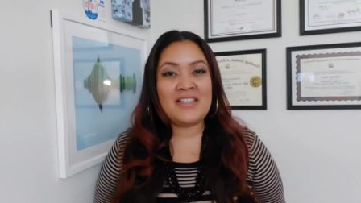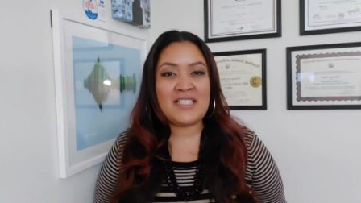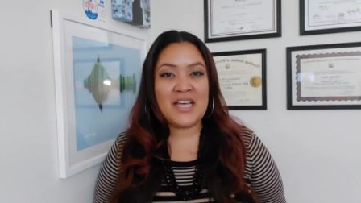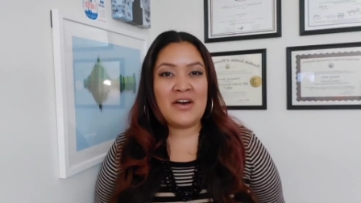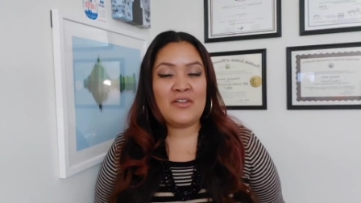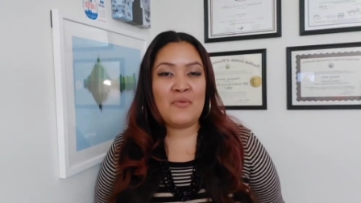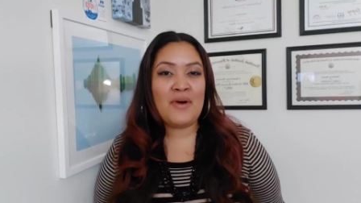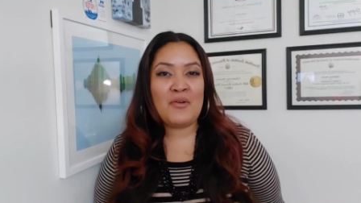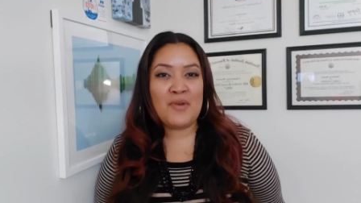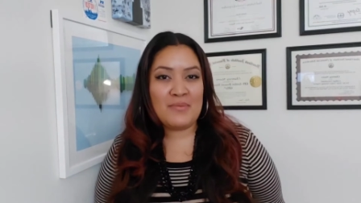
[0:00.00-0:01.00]
and sell on
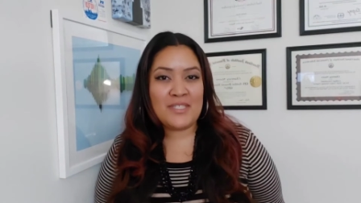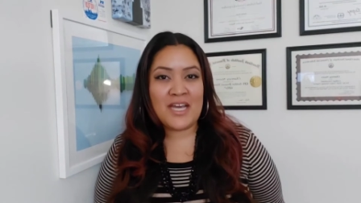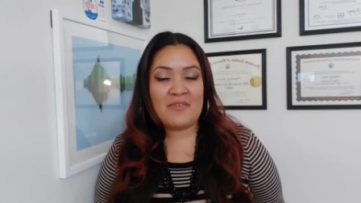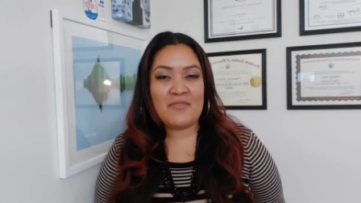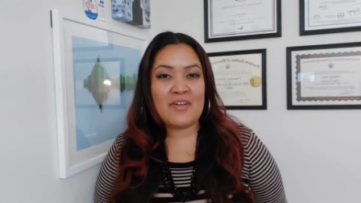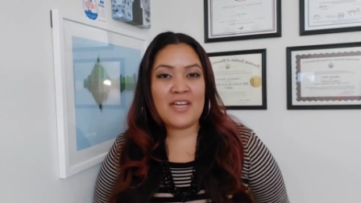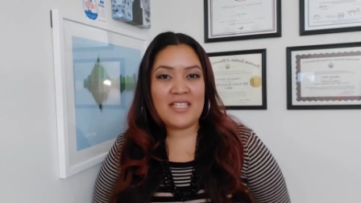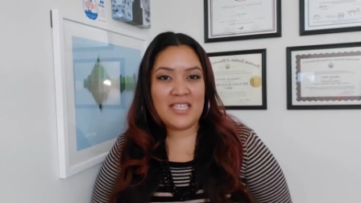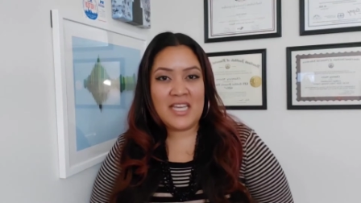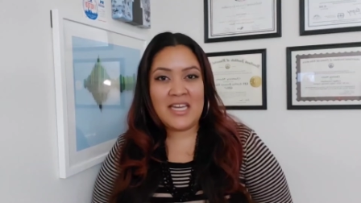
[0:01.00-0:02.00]
my website for
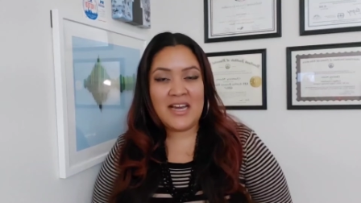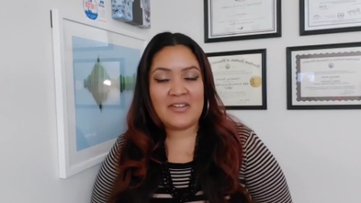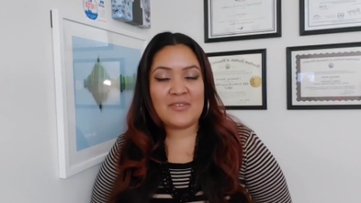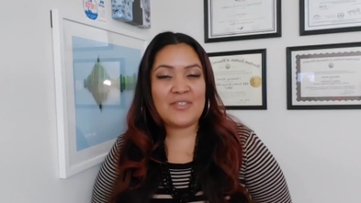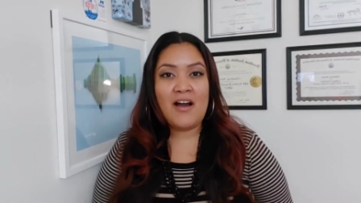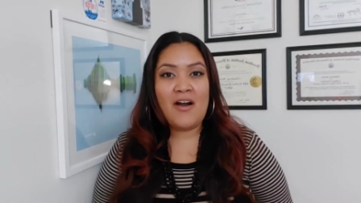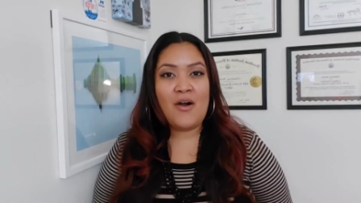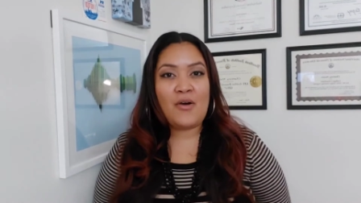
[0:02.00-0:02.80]
$19.